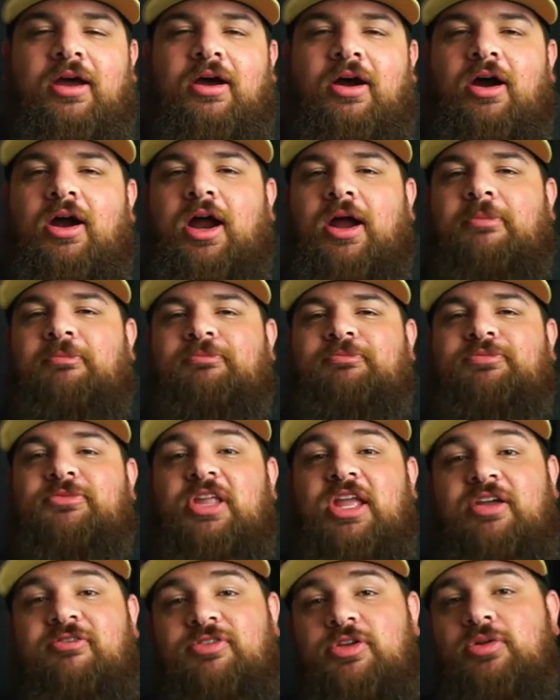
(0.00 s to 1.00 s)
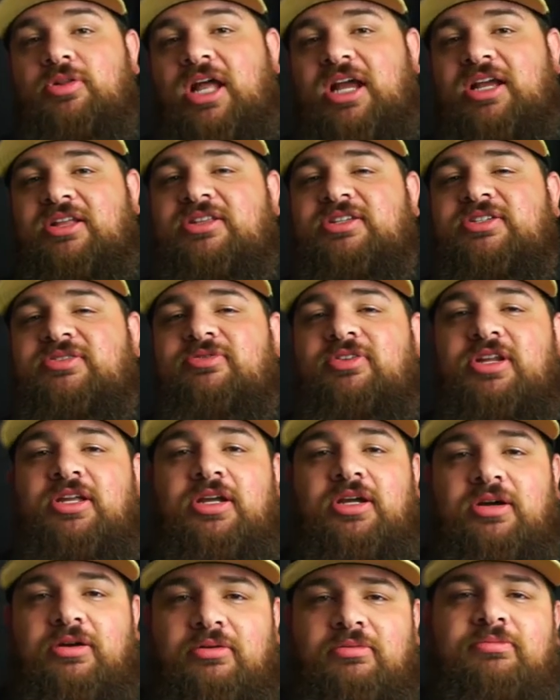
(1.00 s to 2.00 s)
All right. If you like this
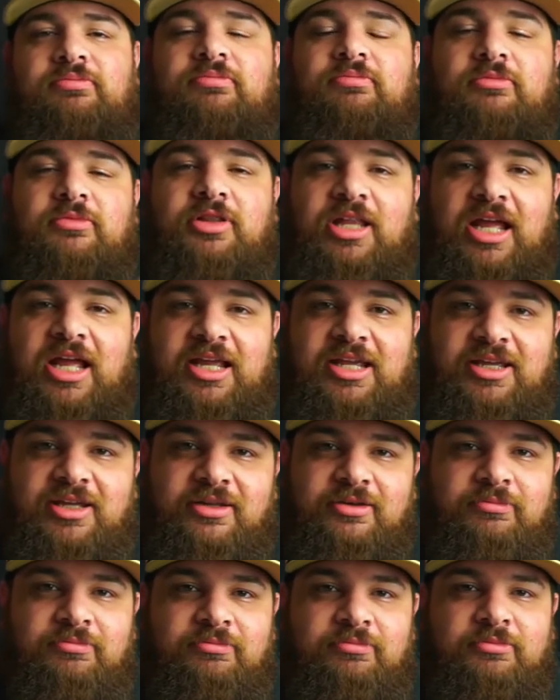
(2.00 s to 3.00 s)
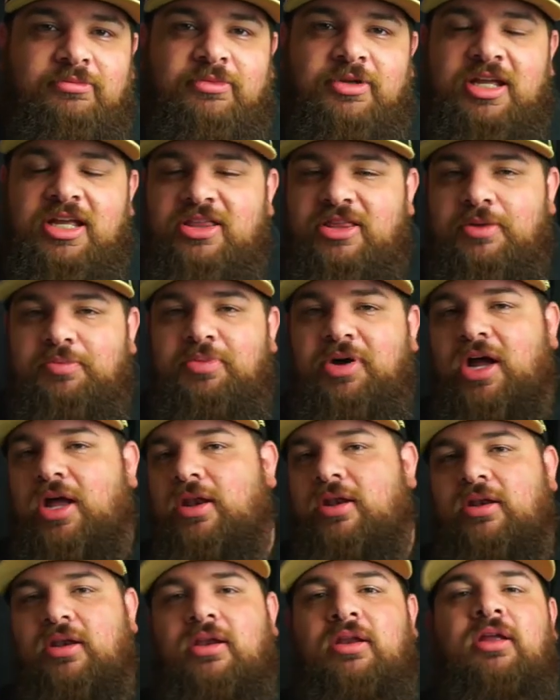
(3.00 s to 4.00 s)
video, like it, hit the
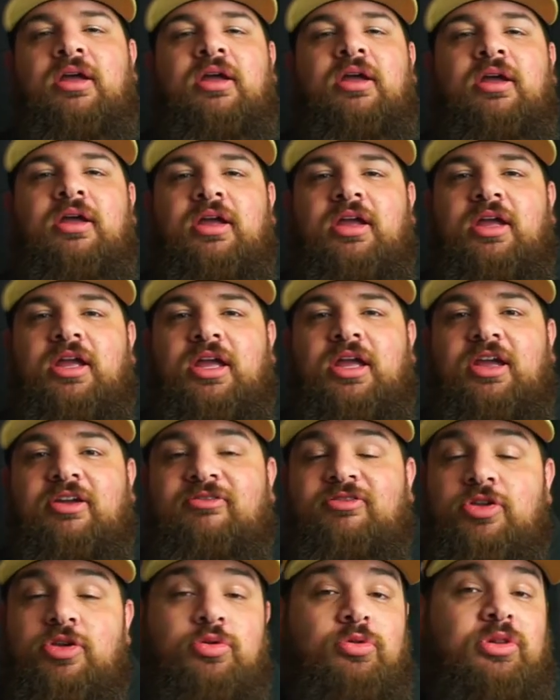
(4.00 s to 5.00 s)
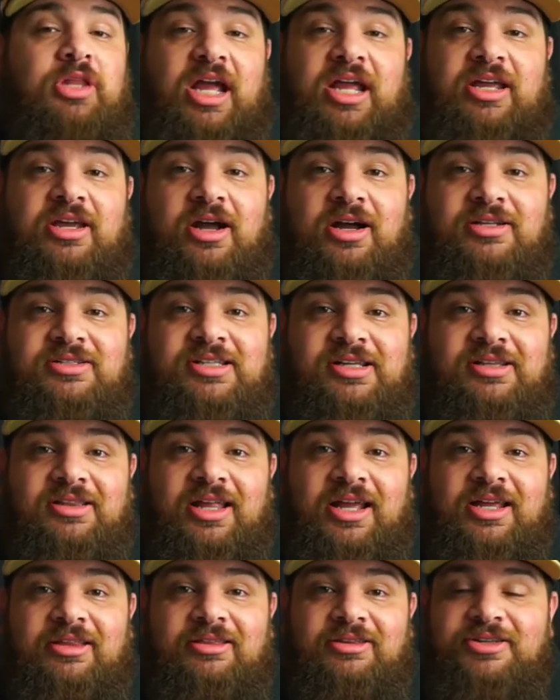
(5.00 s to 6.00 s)
button. If you like content
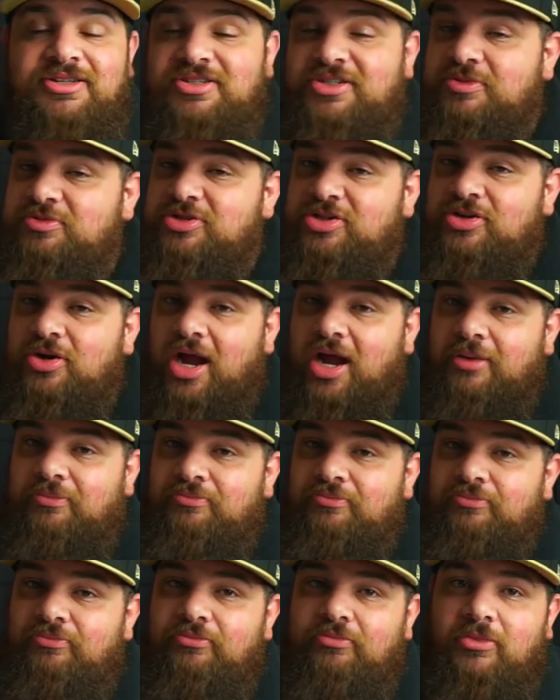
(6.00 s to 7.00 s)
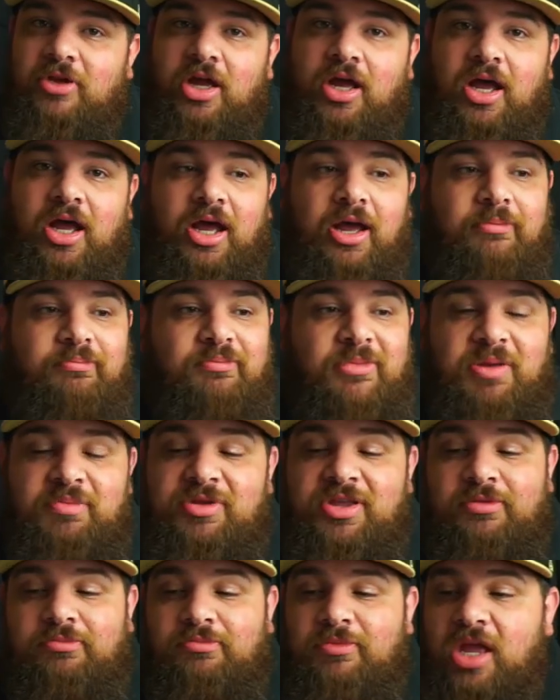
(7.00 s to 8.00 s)
like this, subscribe.
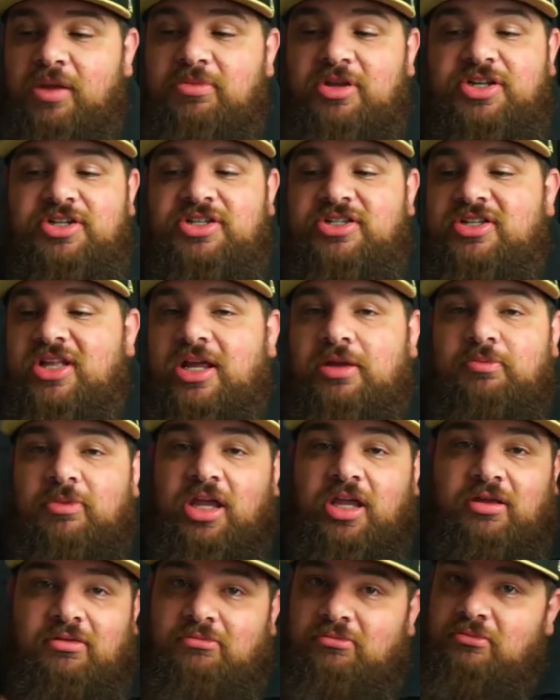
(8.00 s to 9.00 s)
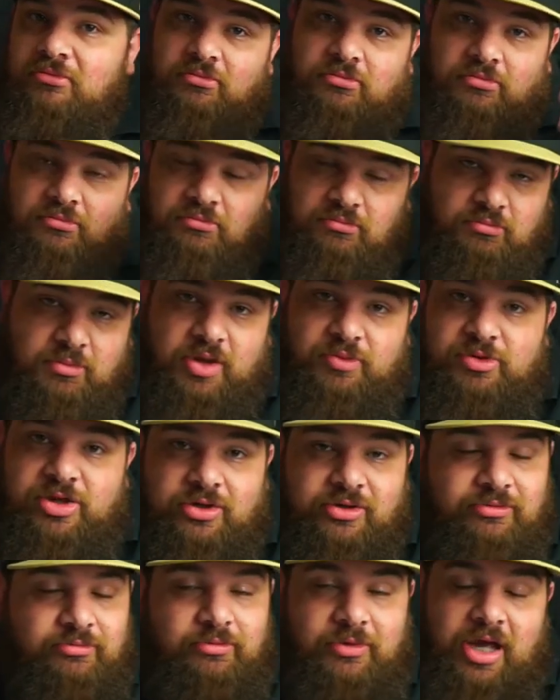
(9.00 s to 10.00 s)
Maybe you just like me. Maybe you
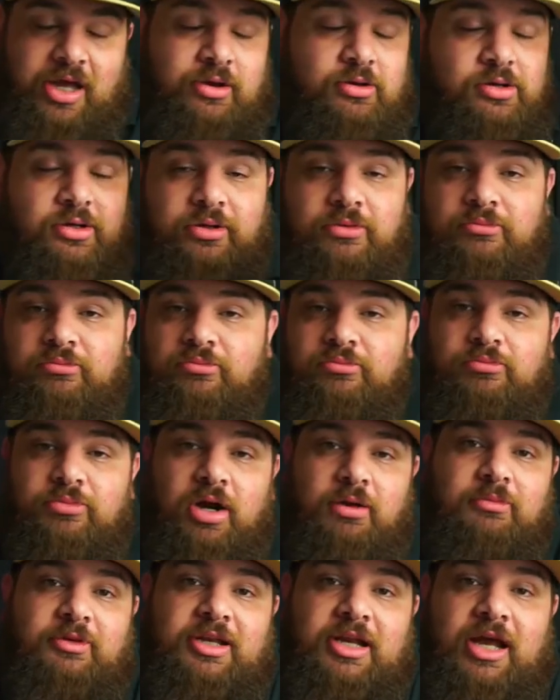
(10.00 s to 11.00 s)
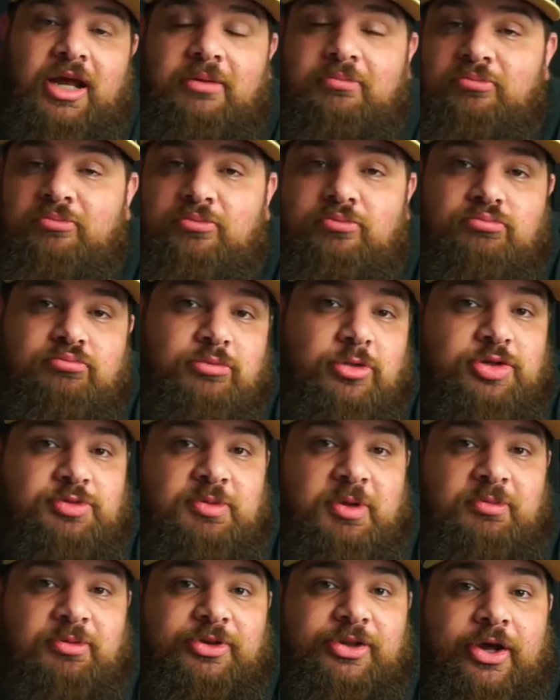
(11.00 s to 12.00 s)
do. I don't know. Probably not. Most
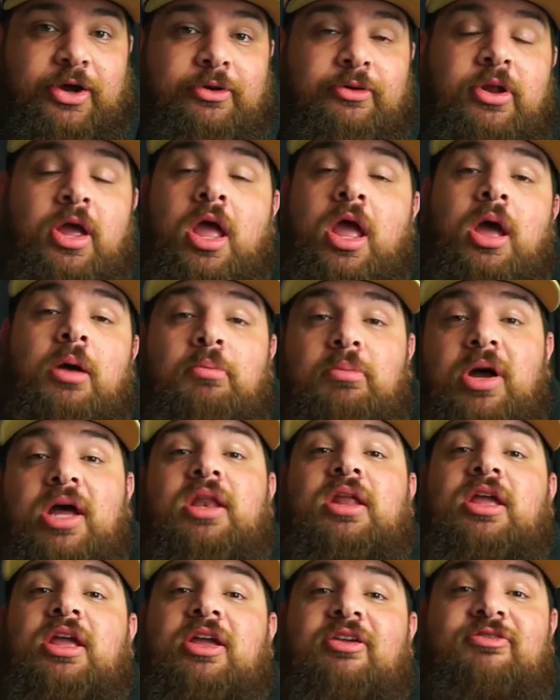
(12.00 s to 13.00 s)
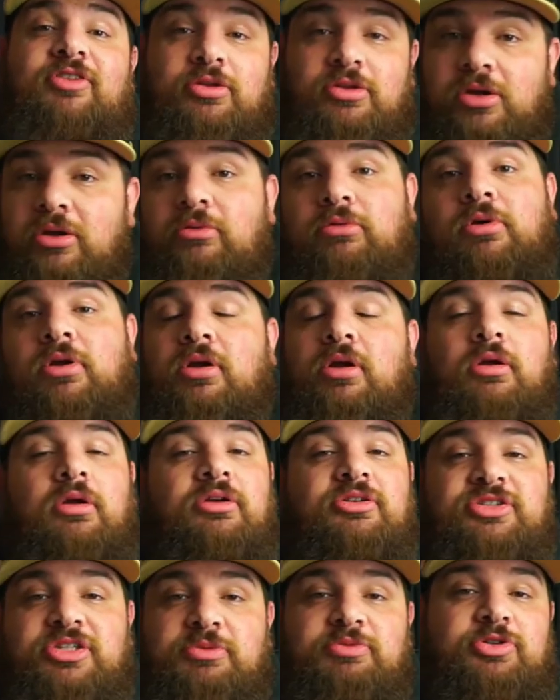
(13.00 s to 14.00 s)
people don't, but if you do,
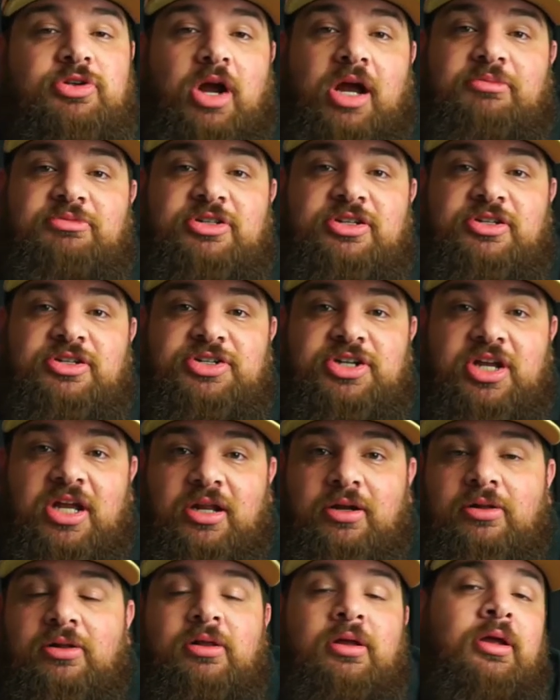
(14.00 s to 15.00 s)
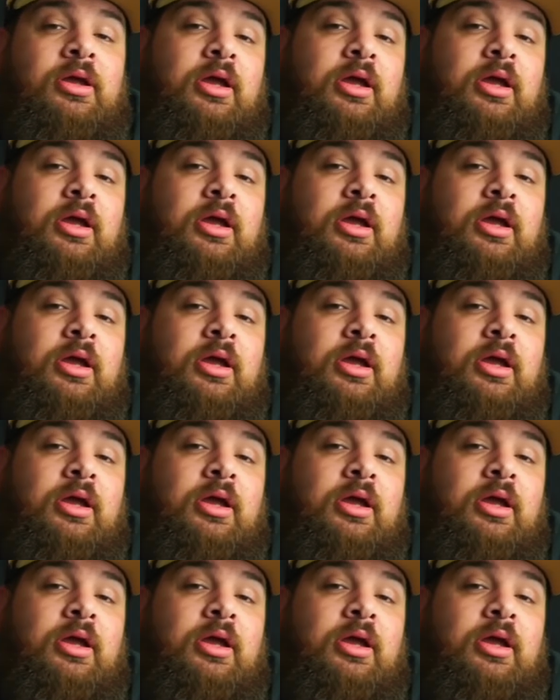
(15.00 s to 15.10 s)
subscribe to the channel,